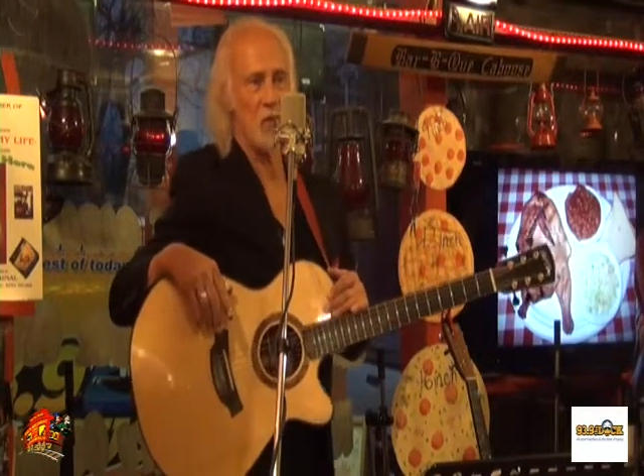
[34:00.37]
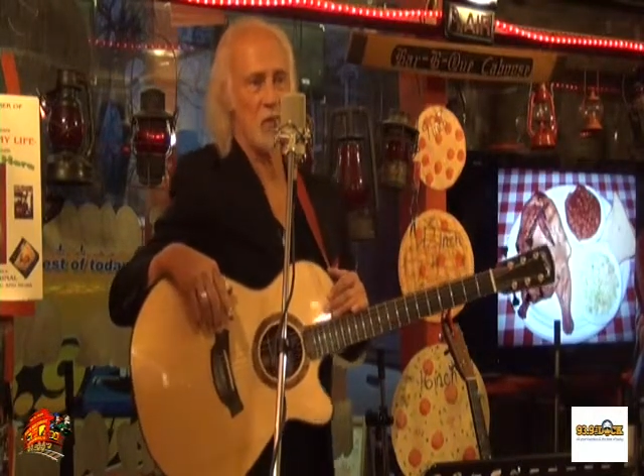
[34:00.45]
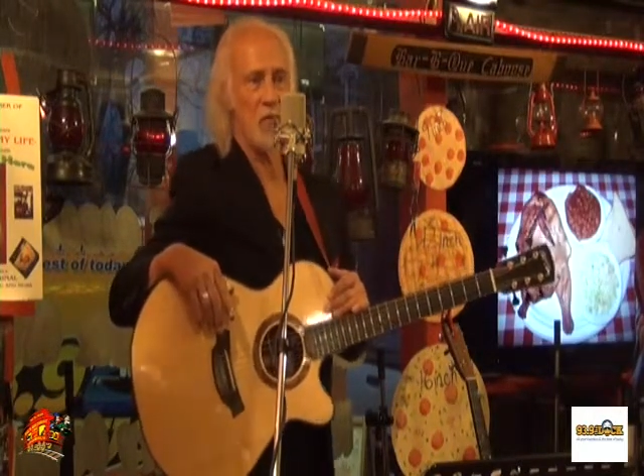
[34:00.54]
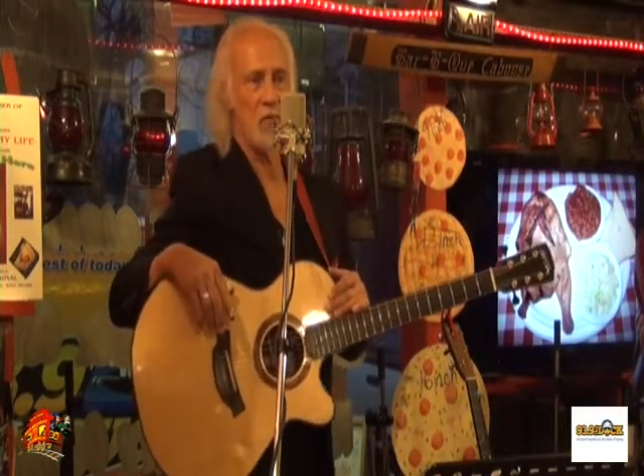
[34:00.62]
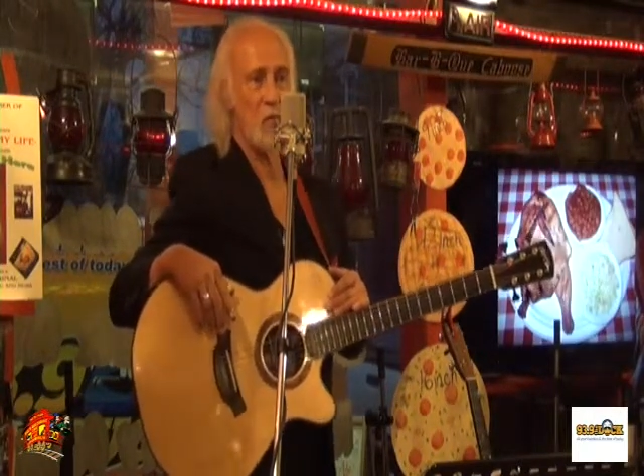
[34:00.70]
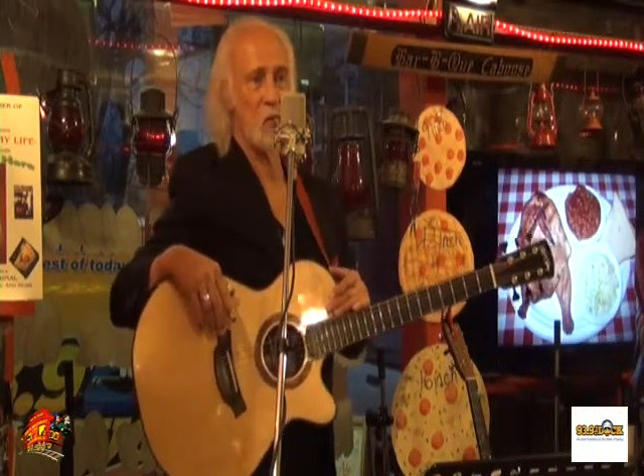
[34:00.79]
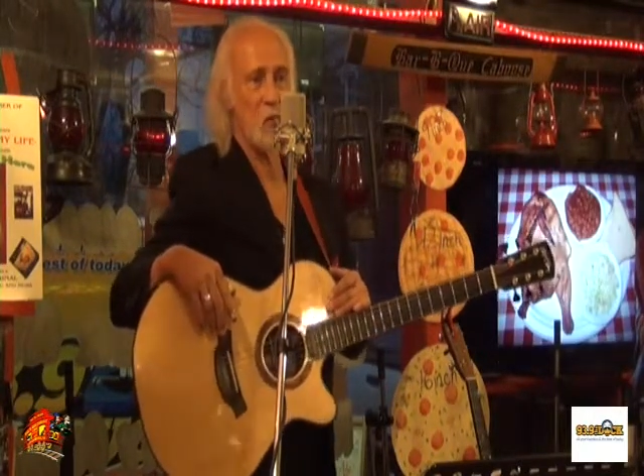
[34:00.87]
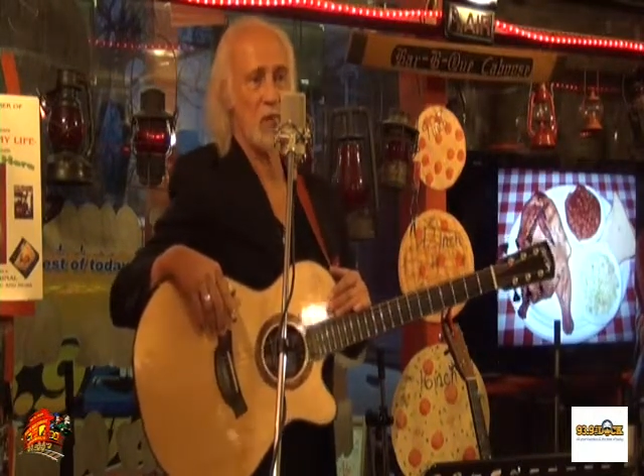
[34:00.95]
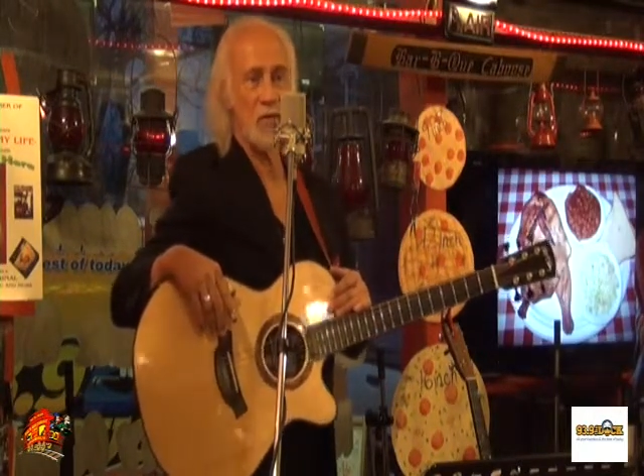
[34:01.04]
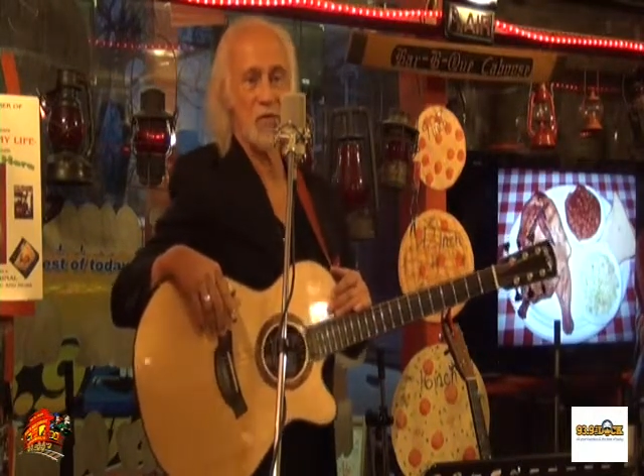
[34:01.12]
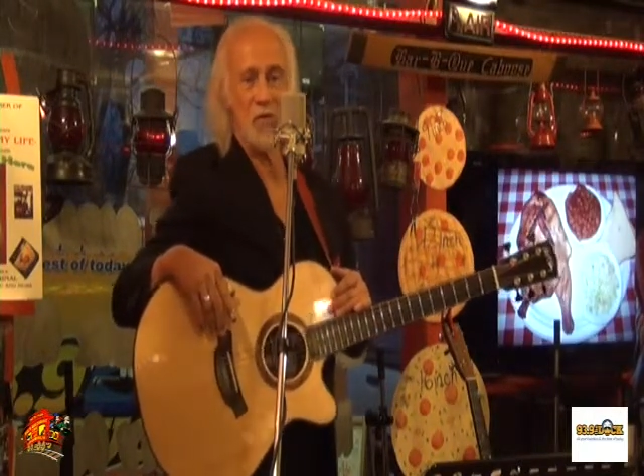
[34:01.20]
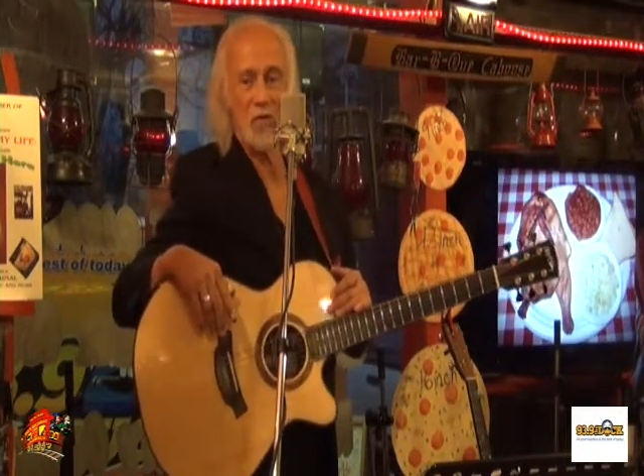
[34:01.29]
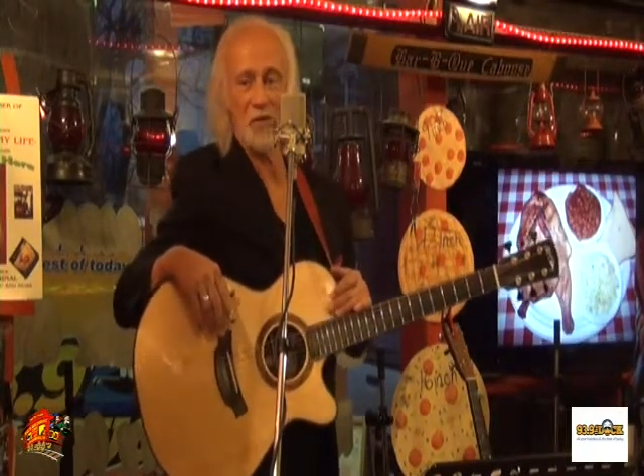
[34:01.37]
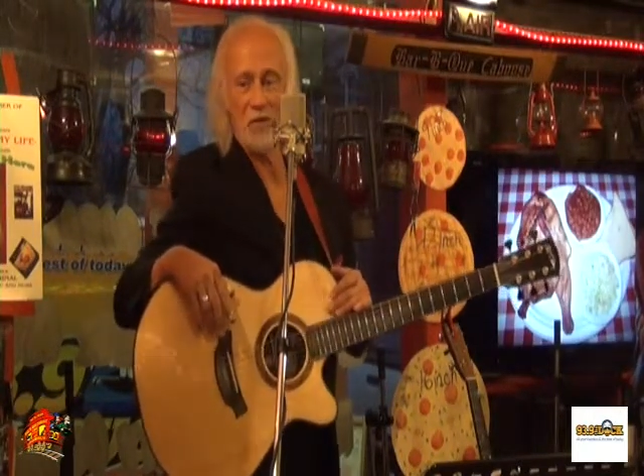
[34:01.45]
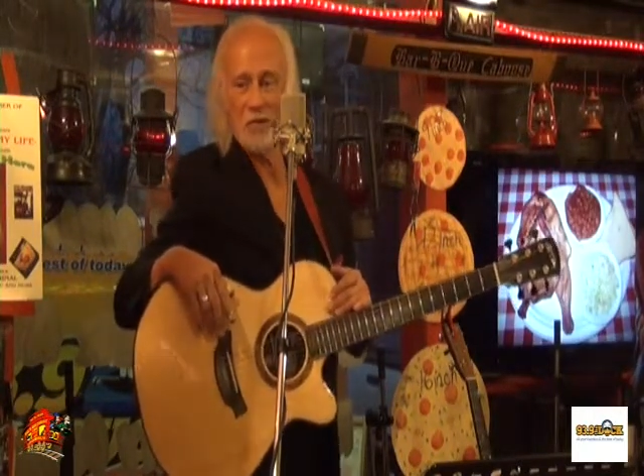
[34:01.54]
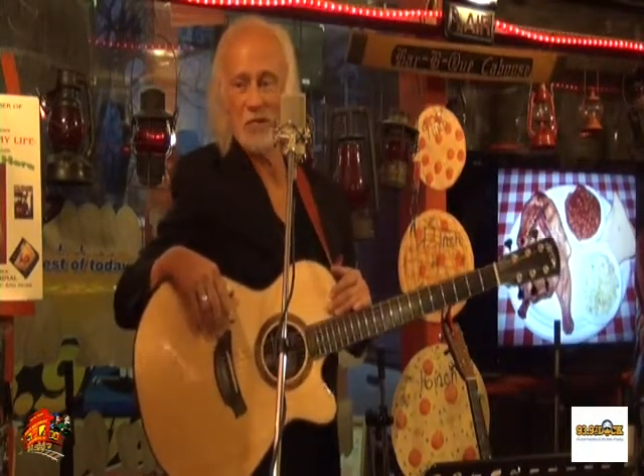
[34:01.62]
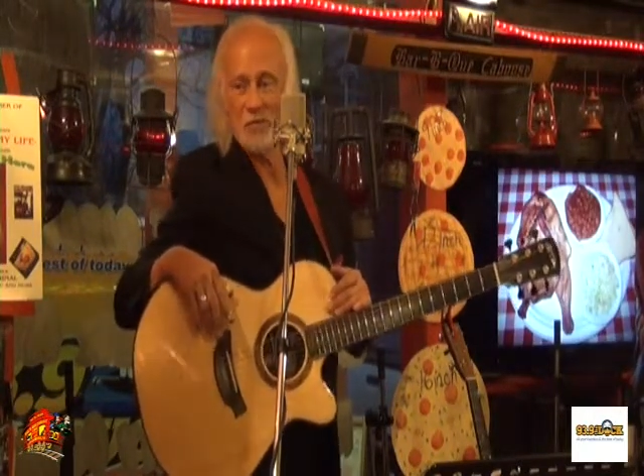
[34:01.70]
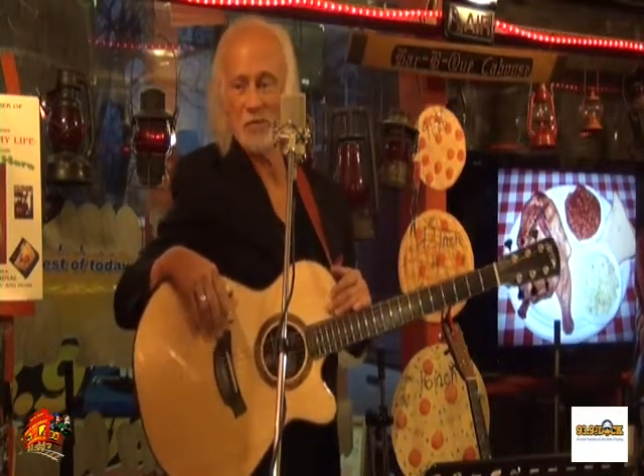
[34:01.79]
you know, 40 and
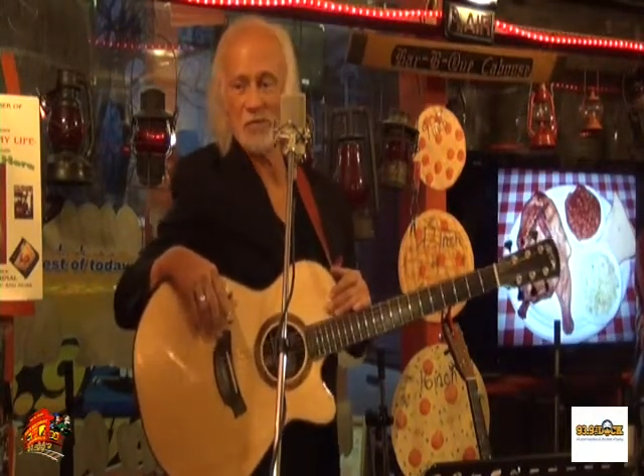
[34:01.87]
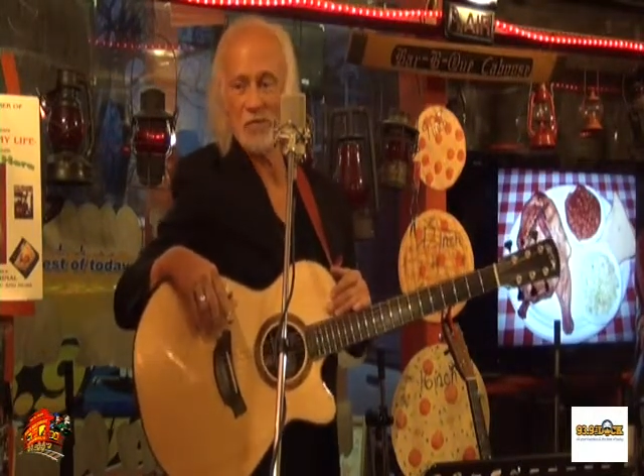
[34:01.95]
50,